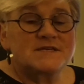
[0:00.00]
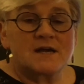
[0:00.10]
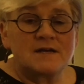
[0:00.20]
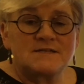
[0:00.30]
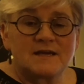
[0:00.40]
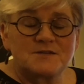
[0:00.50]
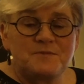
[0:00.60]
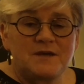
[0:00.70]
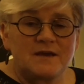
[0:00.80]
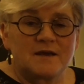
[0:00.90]
contact
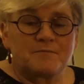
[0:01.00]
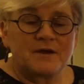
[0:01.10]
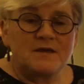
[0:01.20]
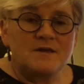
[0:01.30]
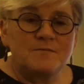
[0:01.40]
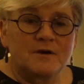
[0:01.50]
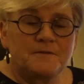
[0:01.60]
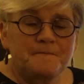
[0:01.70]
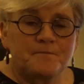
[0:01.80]
me at my email,